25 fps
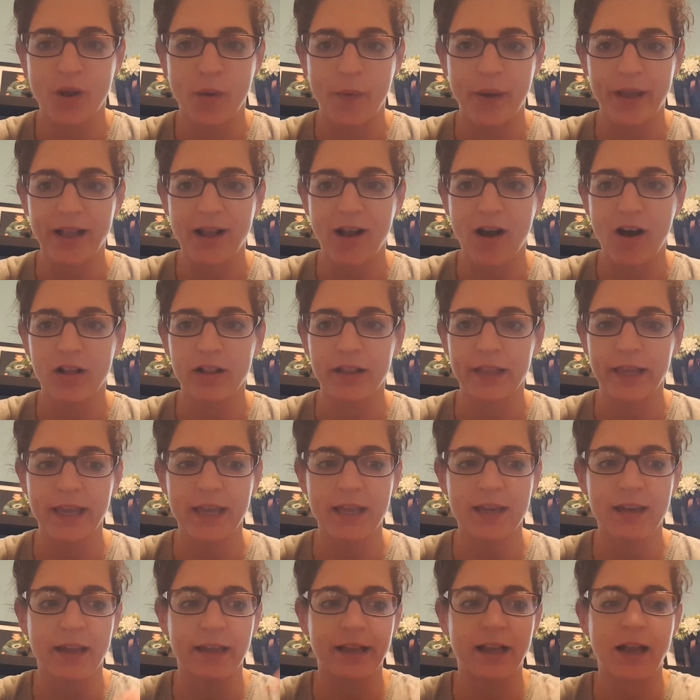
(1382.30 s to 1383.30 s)
going all
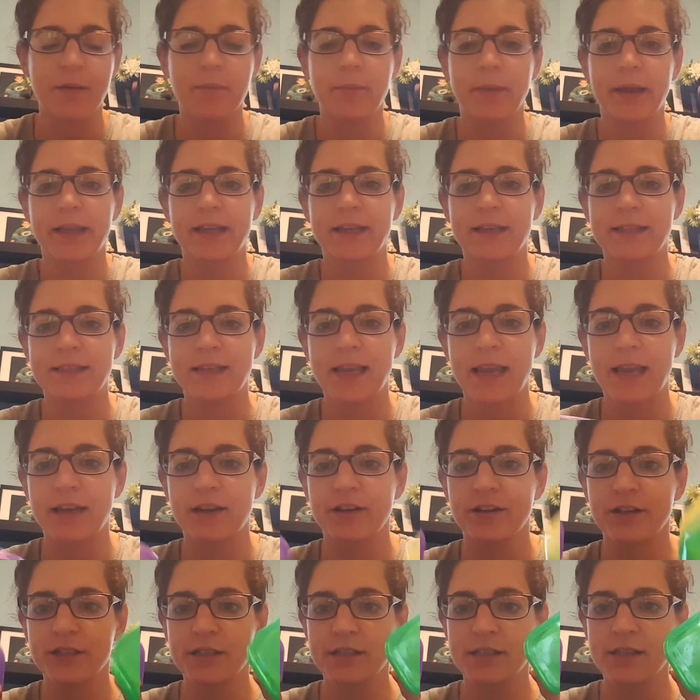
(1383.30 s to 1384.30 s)
in. I got my
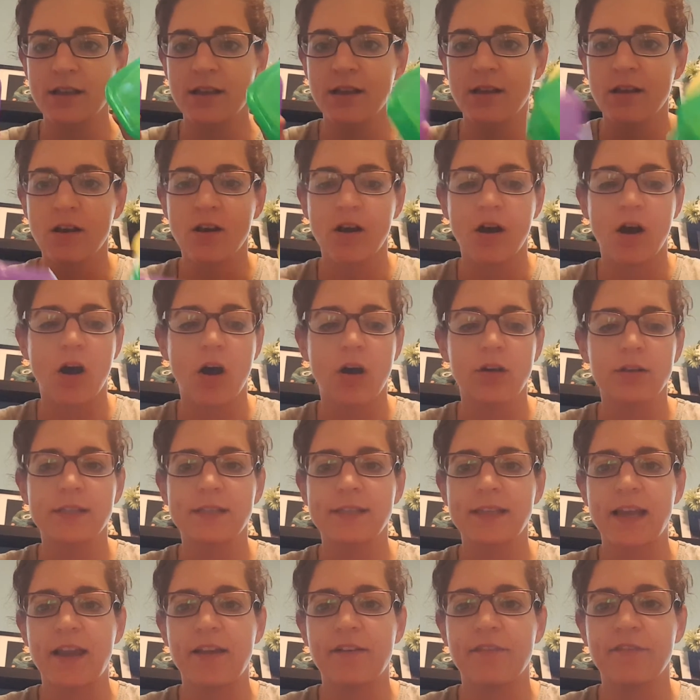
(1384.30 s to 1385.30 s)
containers all
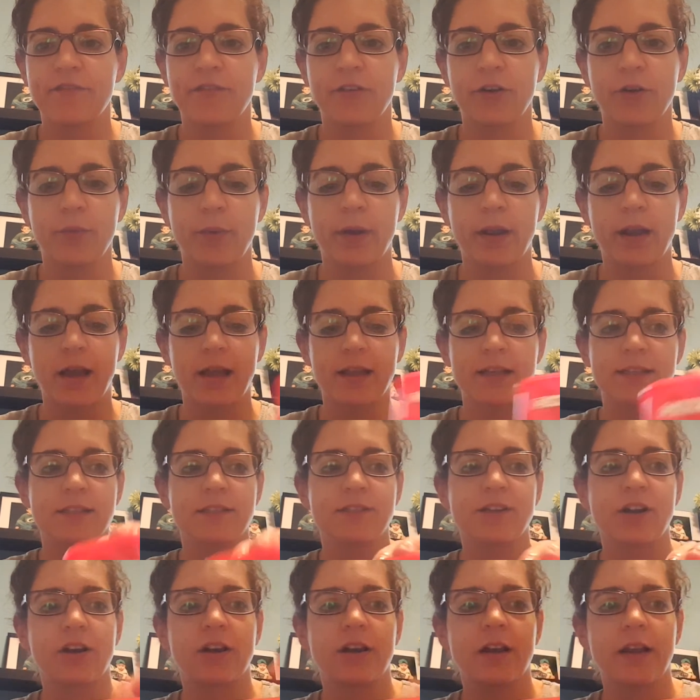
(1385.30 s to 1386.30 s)
set for when I
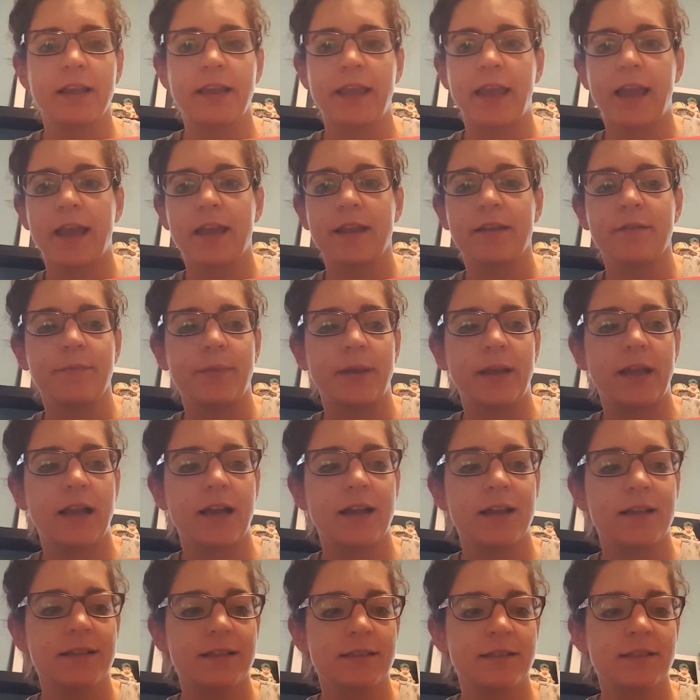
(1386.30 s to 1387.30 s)
start again,
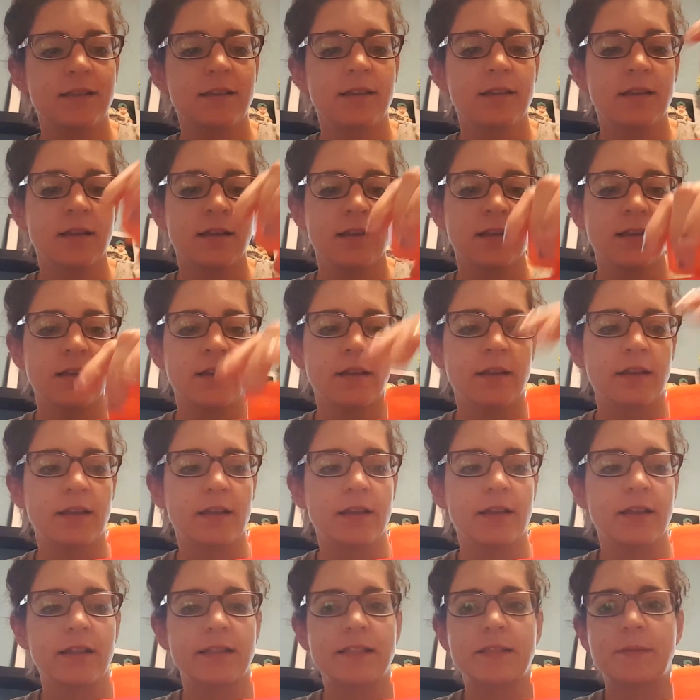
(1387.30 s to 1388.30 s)
because
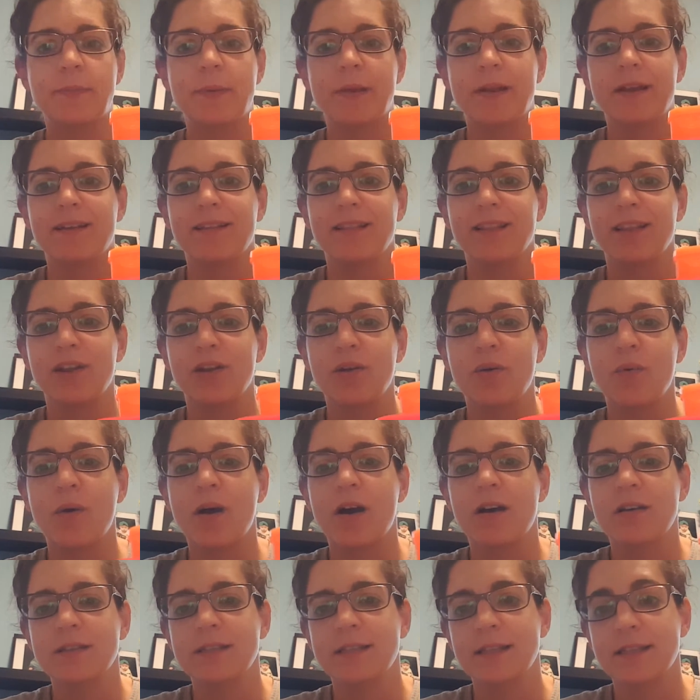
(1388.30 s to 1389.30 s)
it's been a little
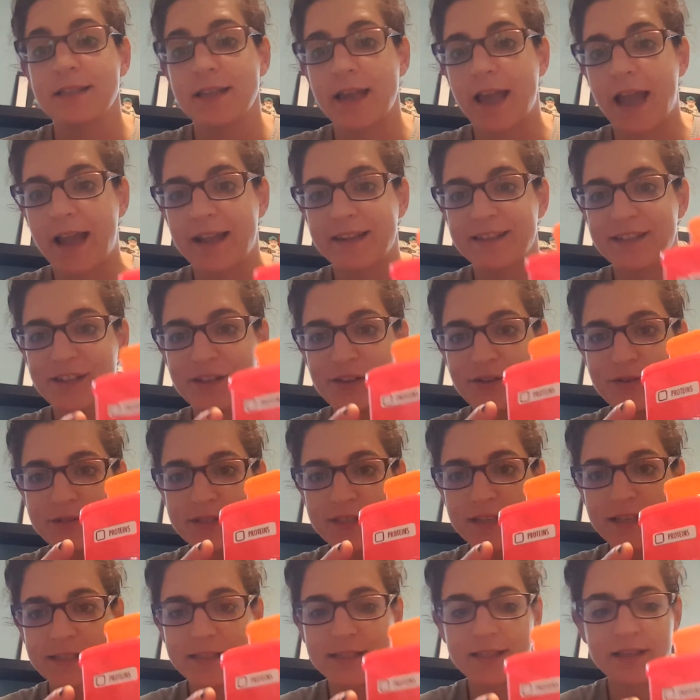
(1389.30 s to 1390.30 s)
while since I had to use
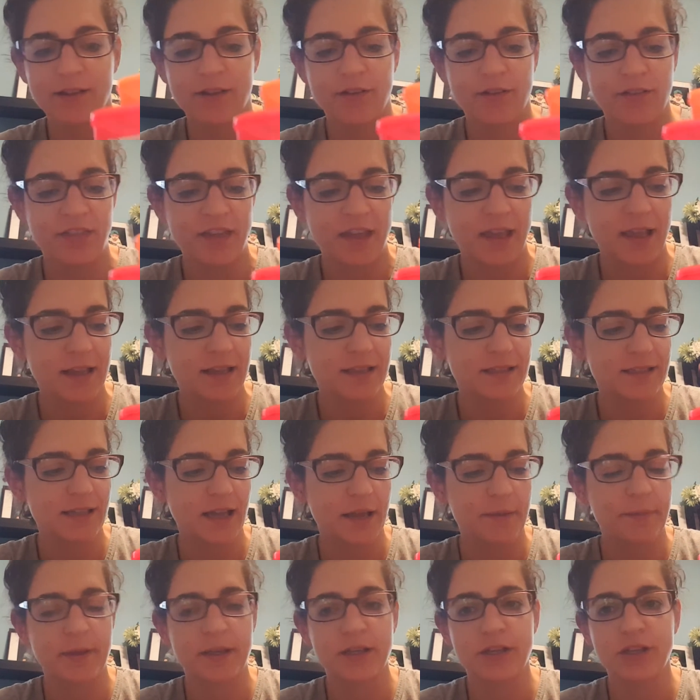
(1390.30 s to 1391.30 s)
these little things.
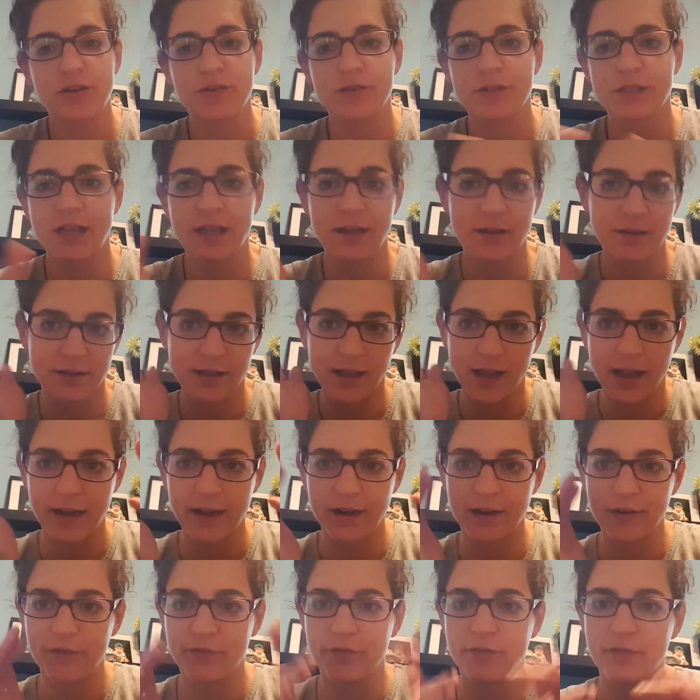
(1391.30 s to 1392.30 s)
I've been using
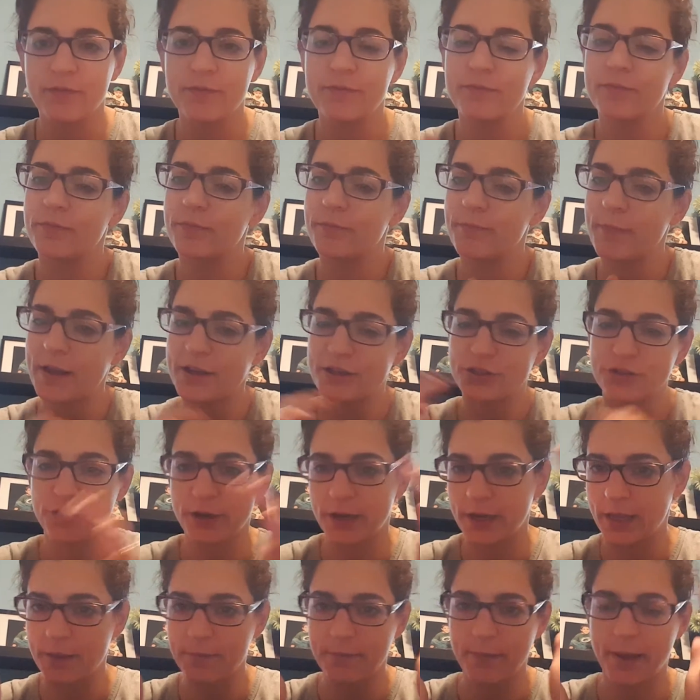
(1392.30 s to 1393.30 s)
kind of
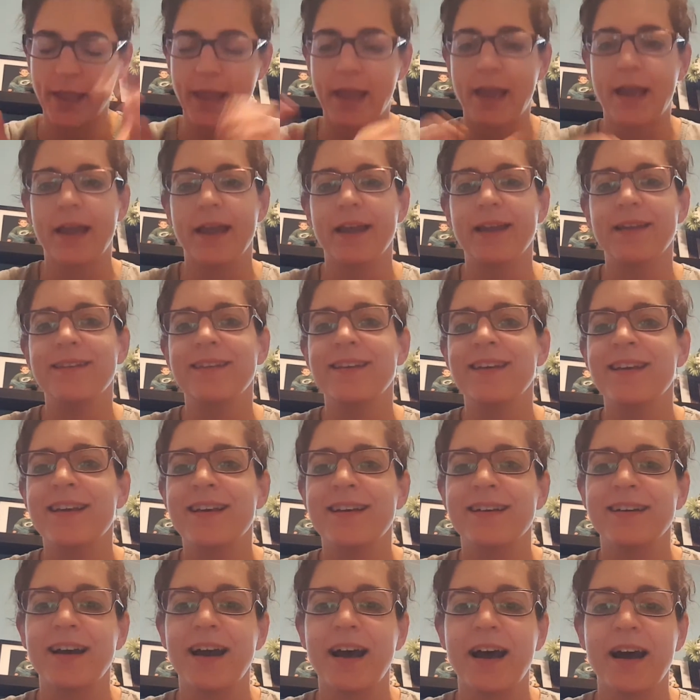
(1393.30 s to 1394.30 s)
measuring in my head,
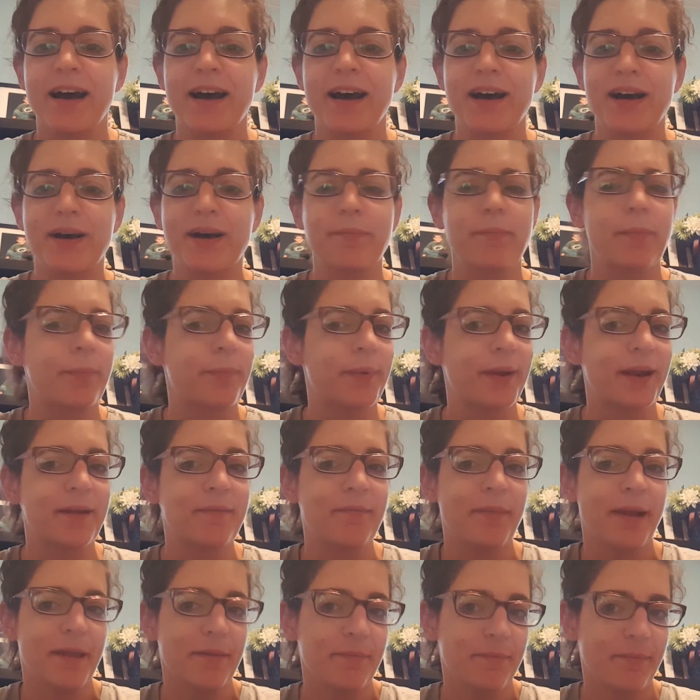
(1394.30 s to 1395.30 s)
but I
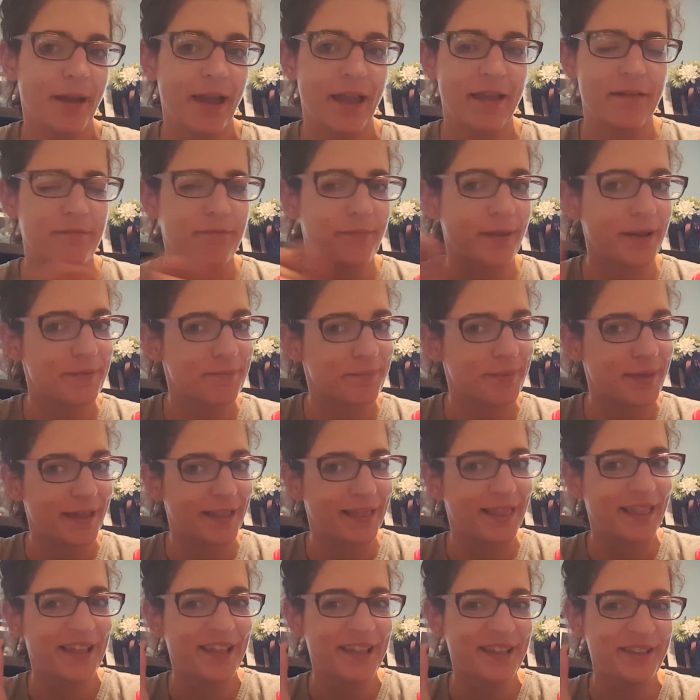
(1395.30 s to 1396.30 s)
might be
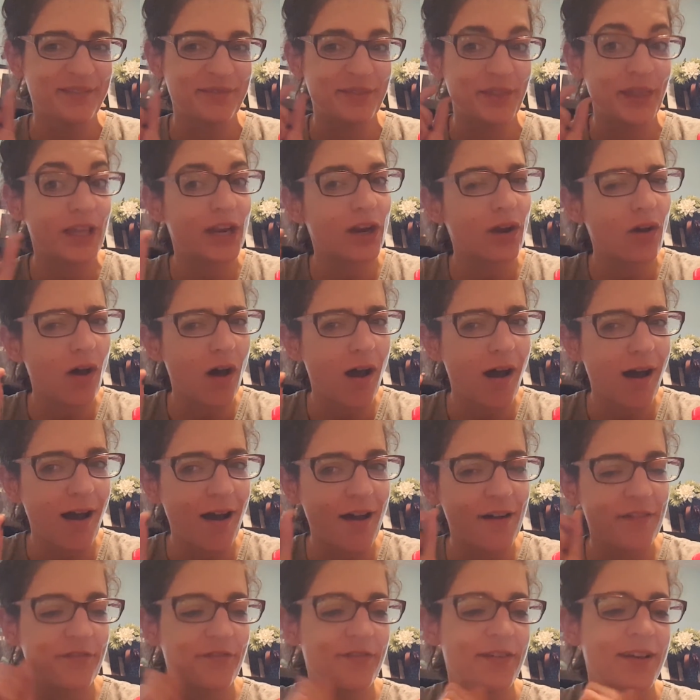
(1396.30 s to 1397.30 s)
a little
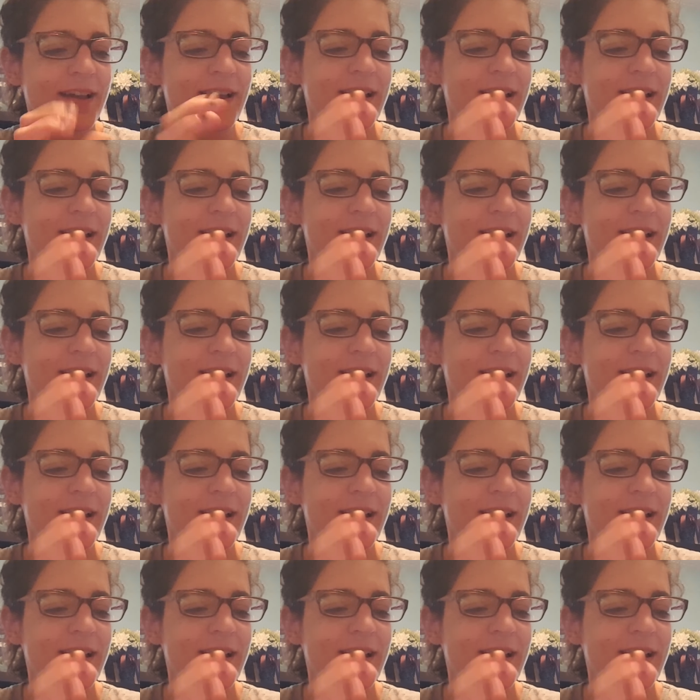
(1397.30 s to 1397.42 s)
off